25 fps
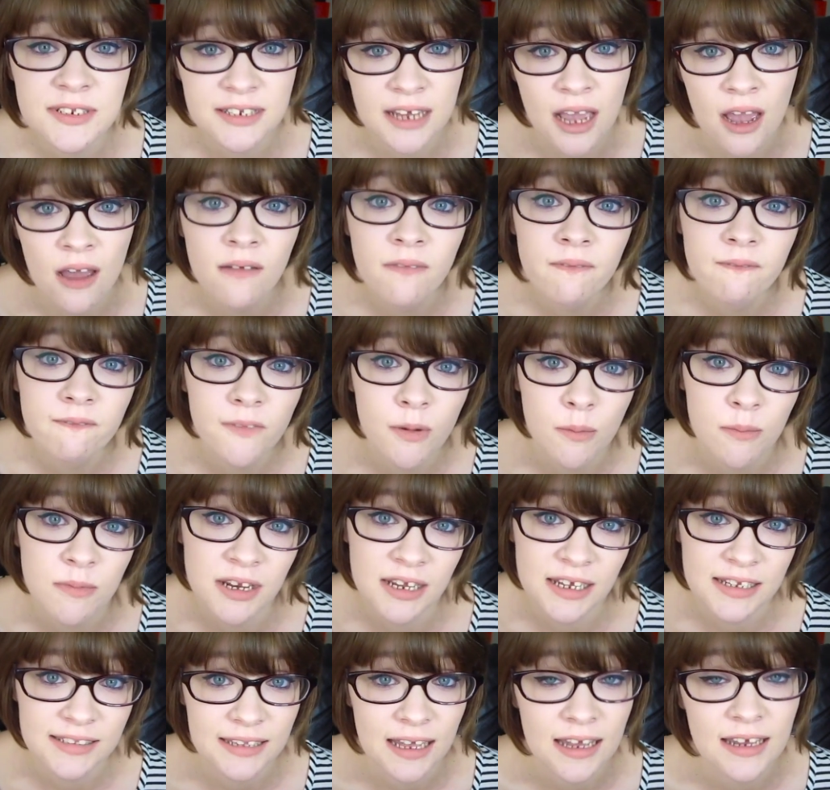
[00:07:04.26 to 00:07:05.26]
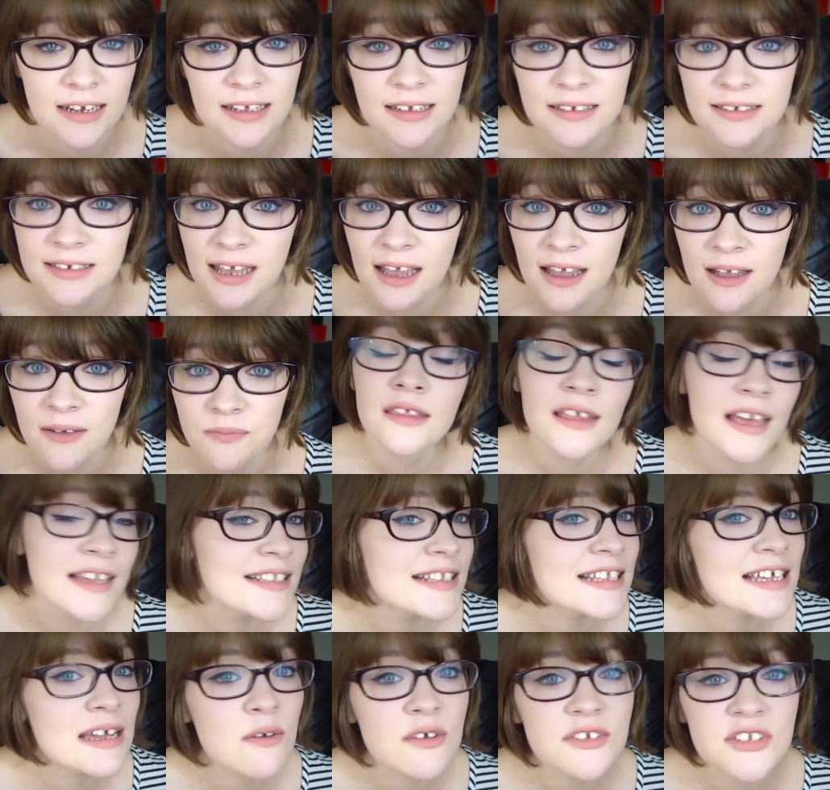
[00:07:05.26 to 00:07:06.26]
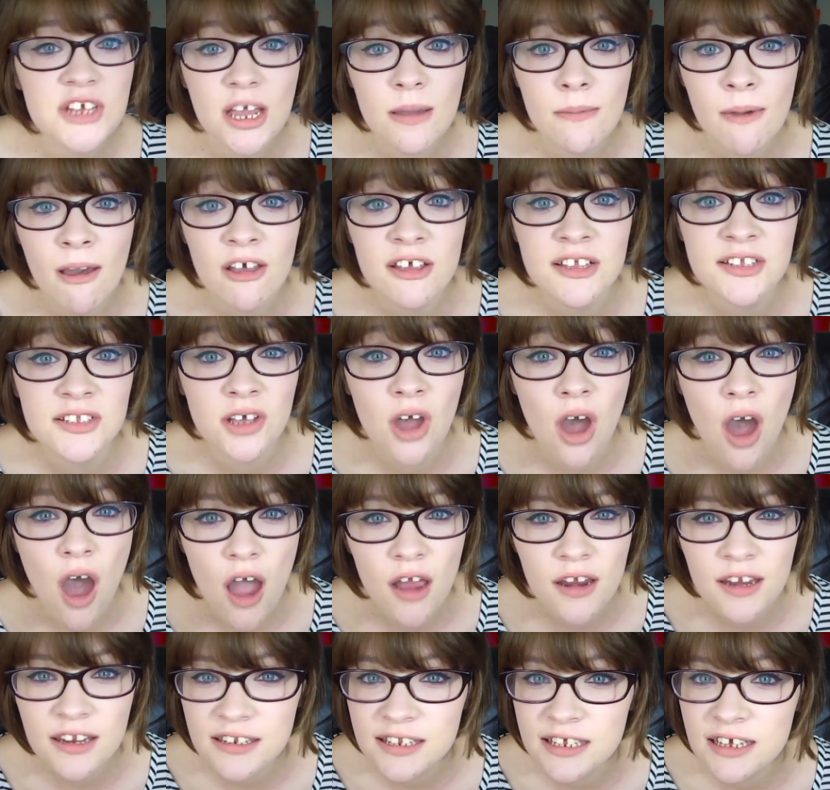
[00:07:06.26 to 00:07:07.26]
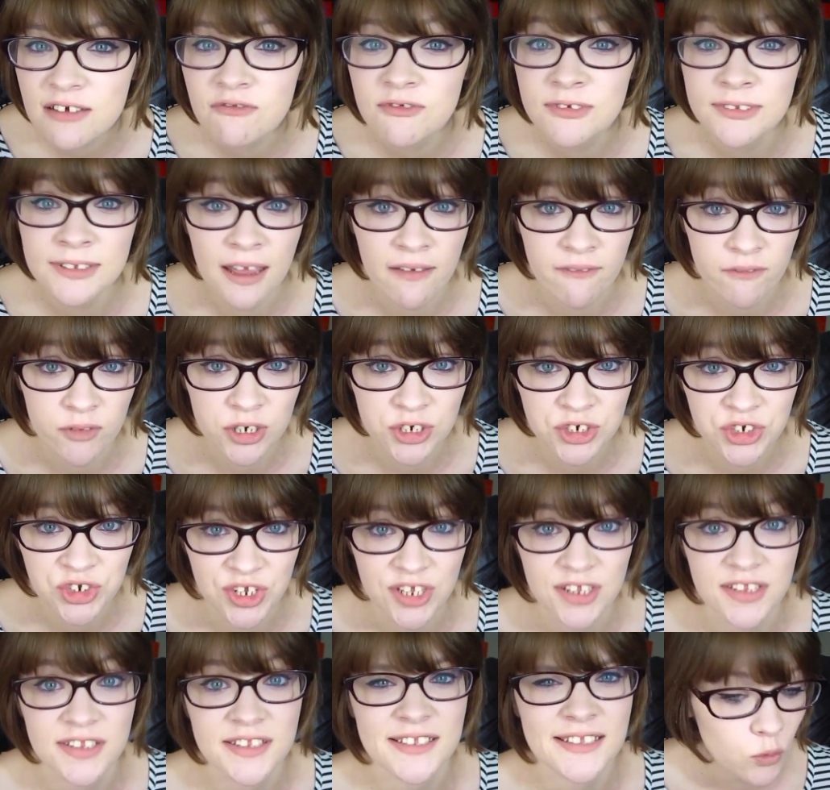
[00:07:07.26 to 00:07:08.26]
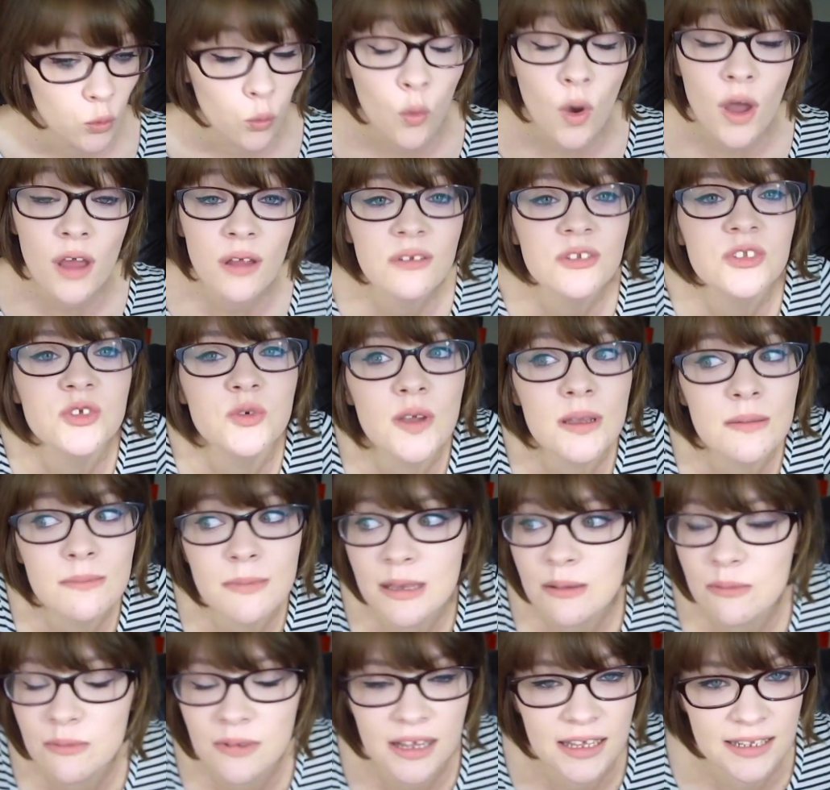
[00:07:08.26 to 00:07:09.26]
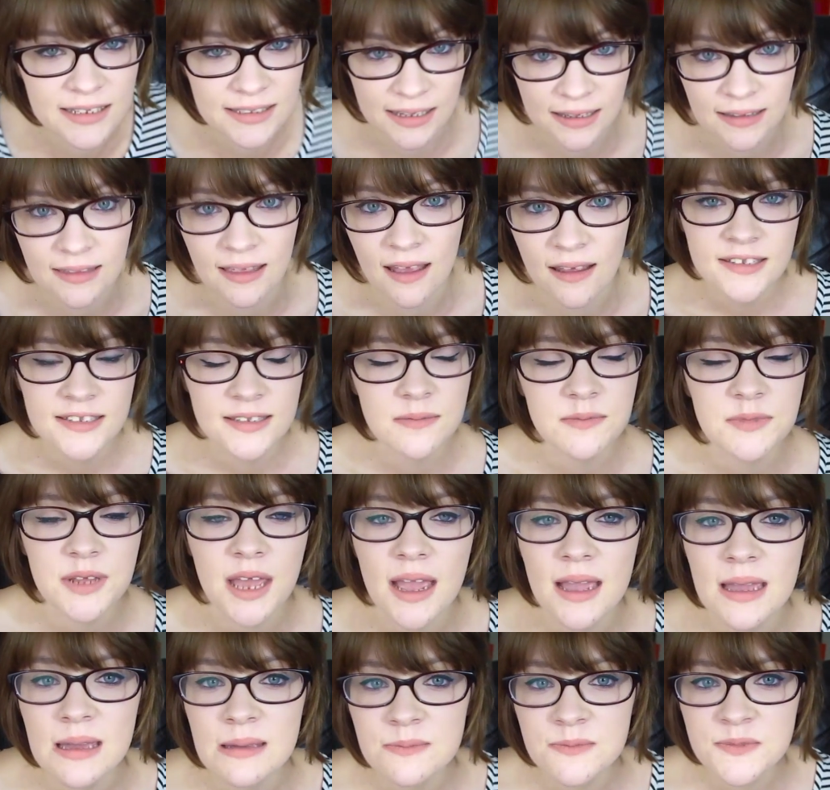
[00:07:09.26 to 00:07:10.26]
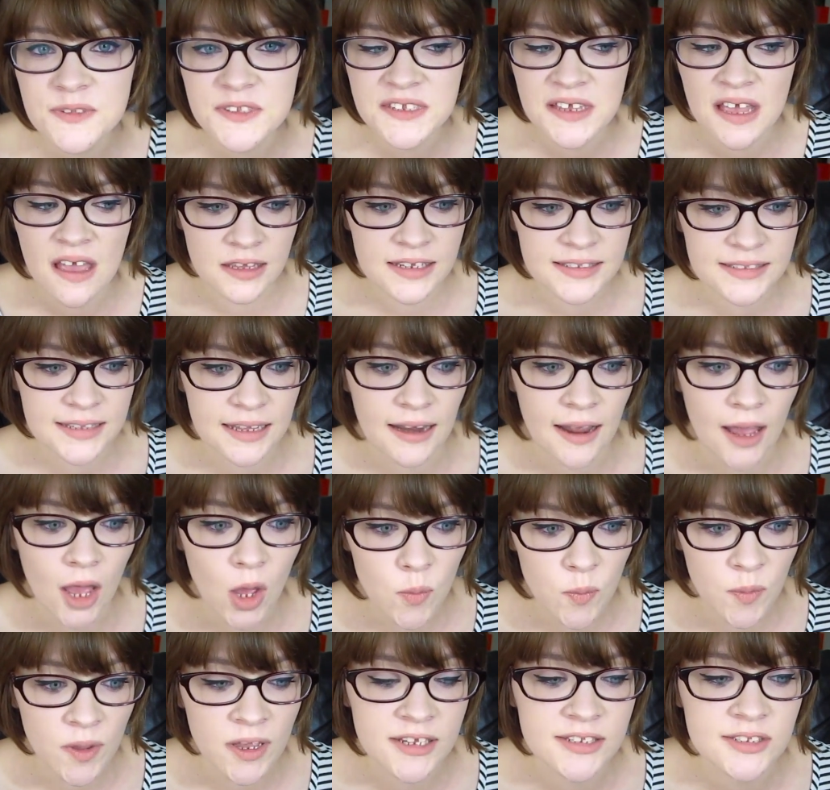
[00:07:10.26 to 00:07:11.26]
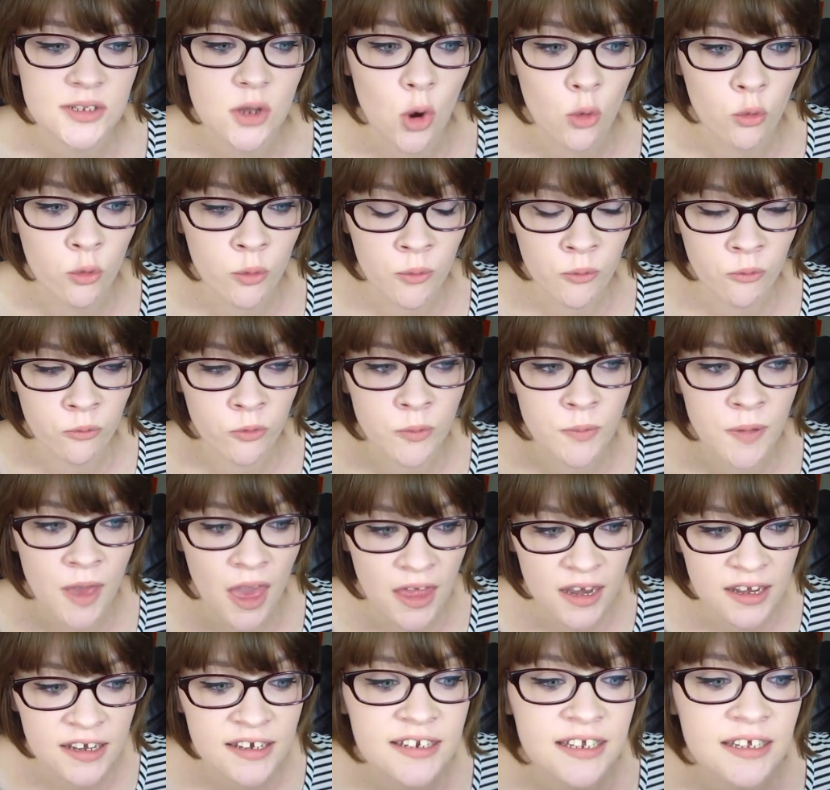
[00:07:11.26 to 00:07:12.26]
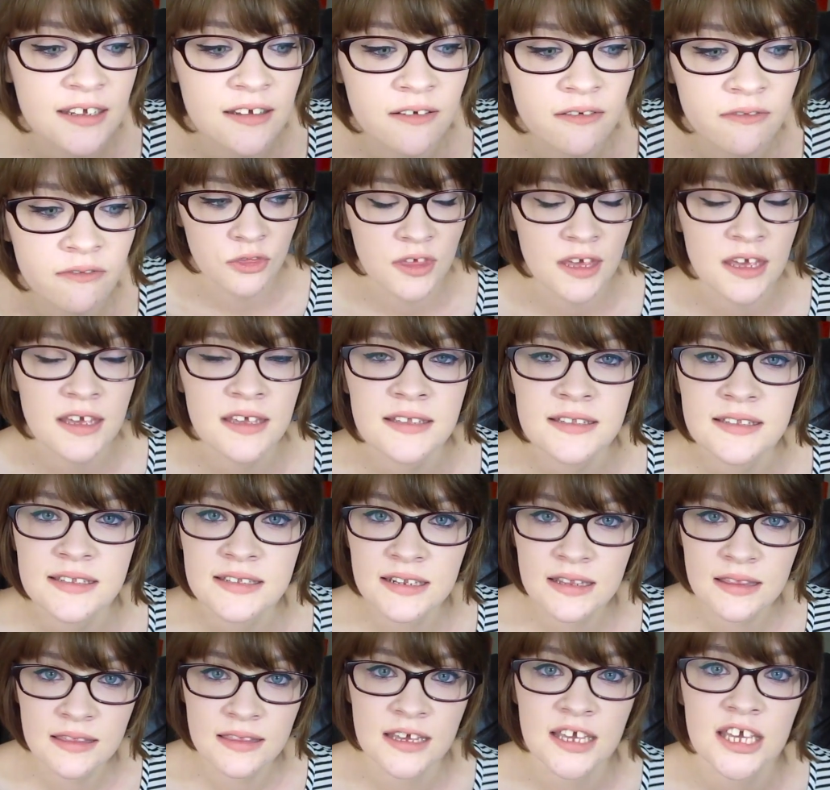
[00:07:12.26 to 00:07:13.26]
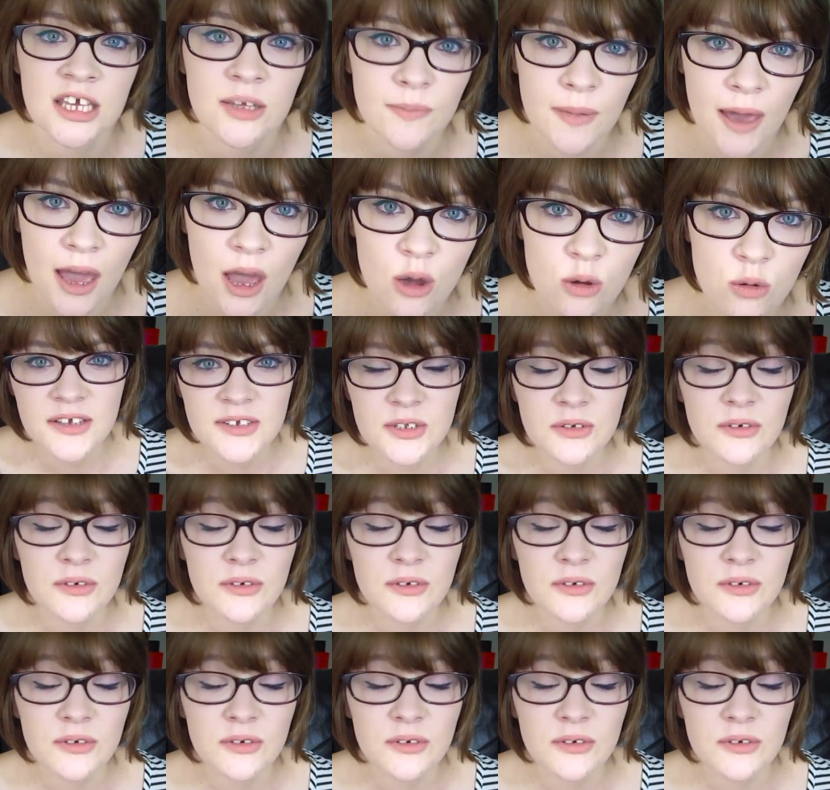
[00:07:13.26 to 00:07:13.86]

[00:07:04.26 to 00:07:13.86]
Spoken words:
down from an anxiety attack. The last thing I want to talk about is cognitive diversions. What do I mean when I say that? Sometimes things that help us are repetitive things to think about.